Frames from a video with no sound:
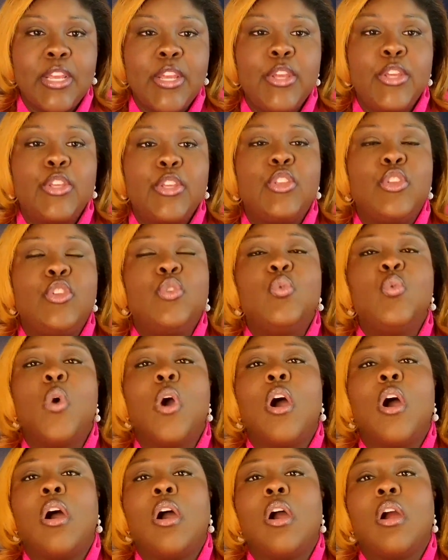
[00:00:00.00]
you
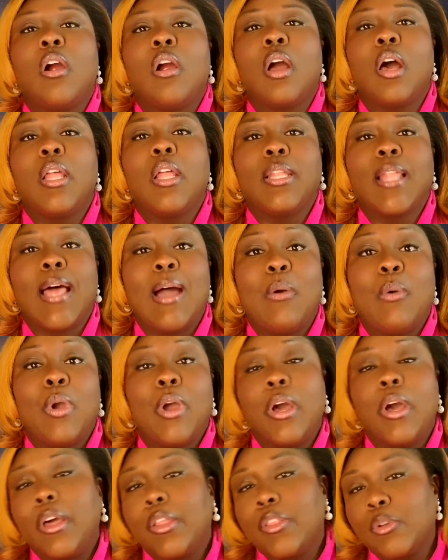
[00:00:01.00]
are allowing
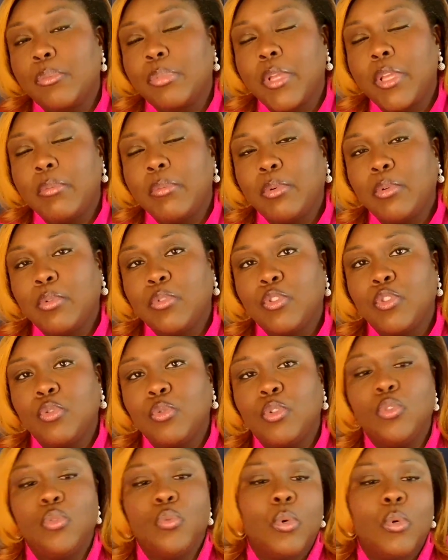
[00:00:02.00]
other people to
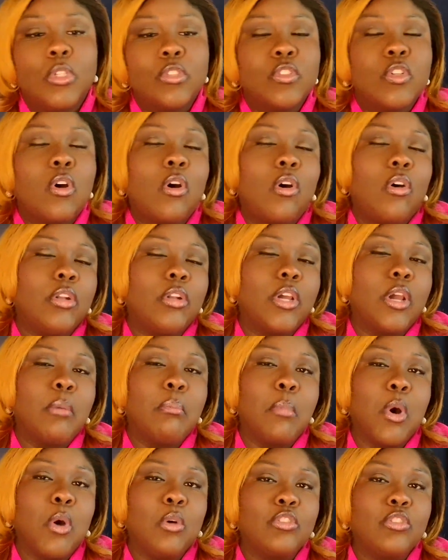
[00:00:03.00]
do what's called
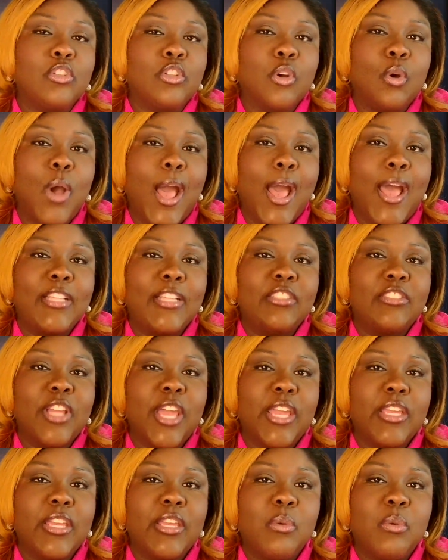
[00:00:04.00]
emotional
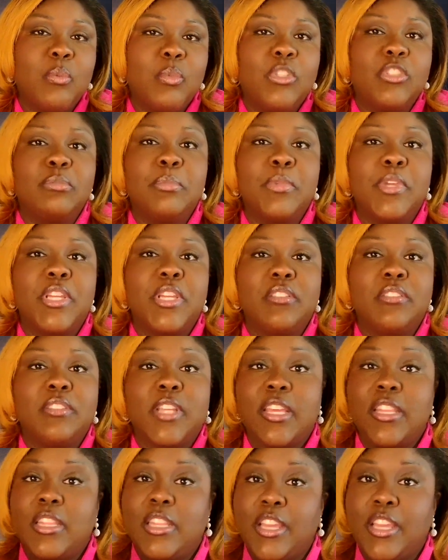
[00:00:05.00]
hijacking, which means
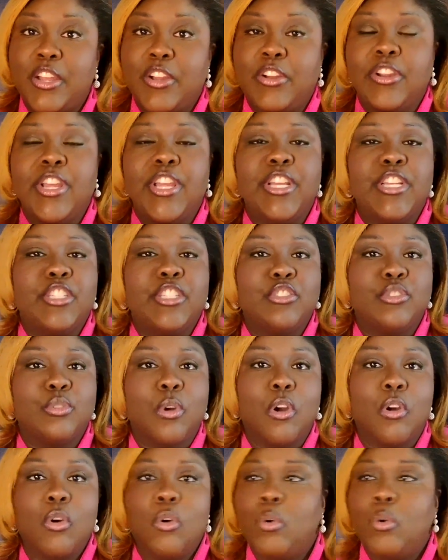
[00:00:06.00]
that they're in
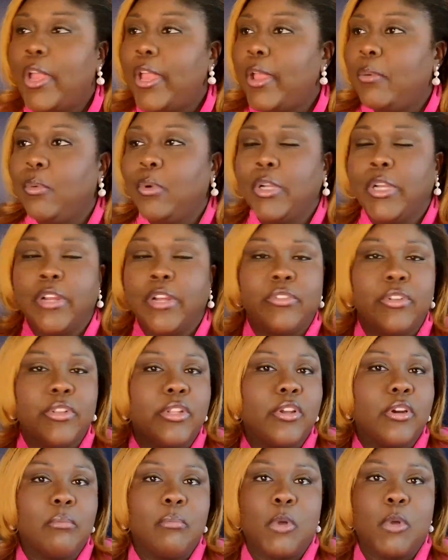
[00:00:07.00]
control, and whatever
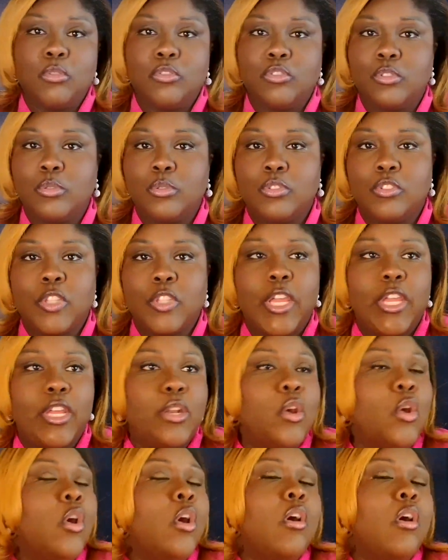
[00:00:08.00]
their emotional state
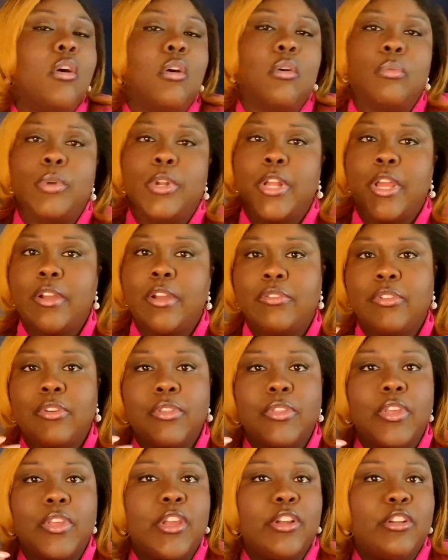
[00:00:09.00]
or whatever
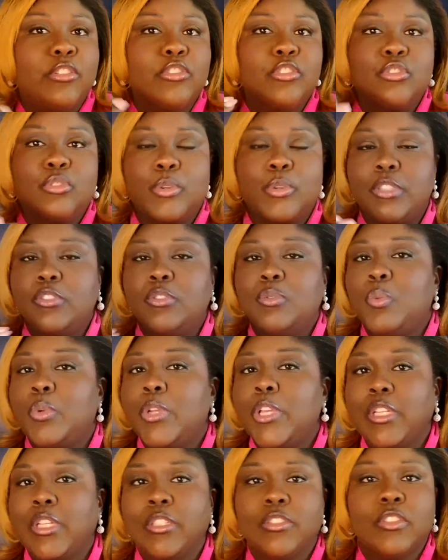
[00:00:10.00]
their strengths,
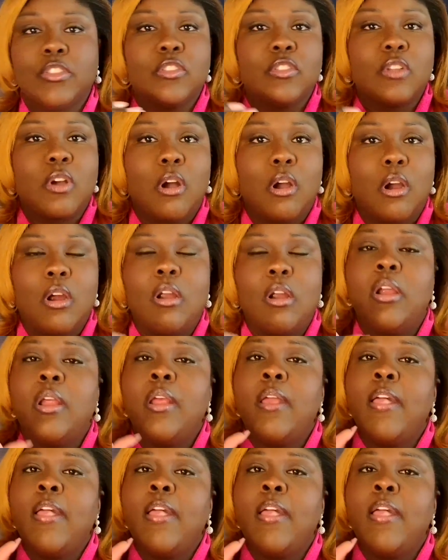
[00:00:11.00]
weaknesses are,